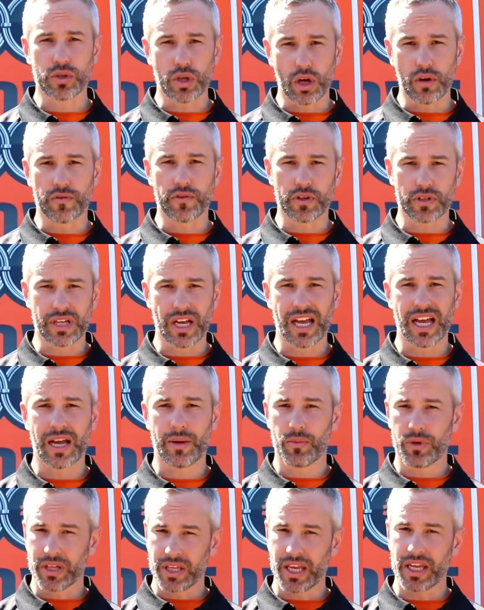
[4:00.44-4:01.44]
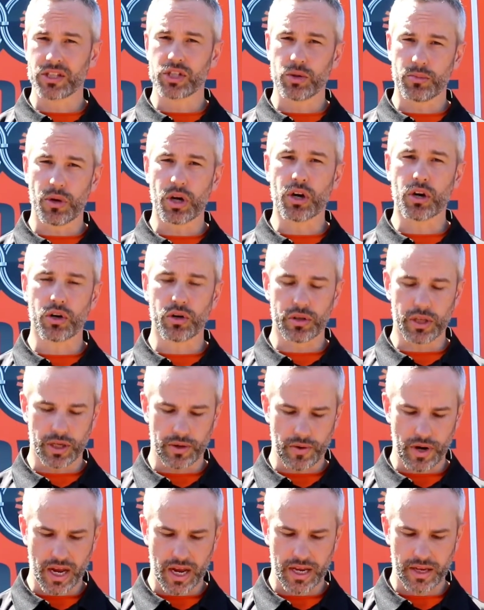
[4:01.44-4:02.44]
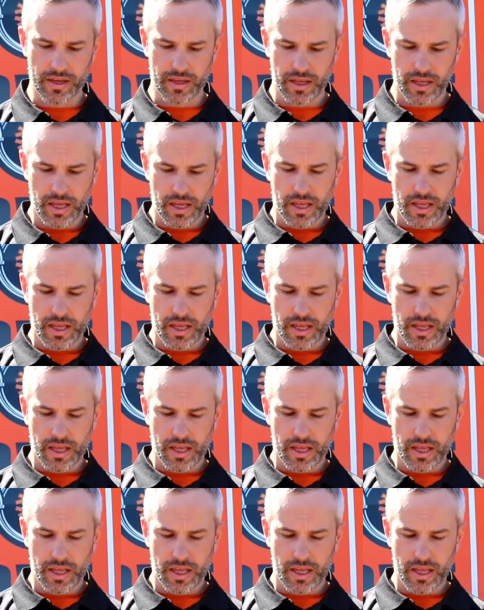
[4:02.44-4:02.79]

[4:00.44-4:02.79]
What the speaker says: over time. We catch them early, right?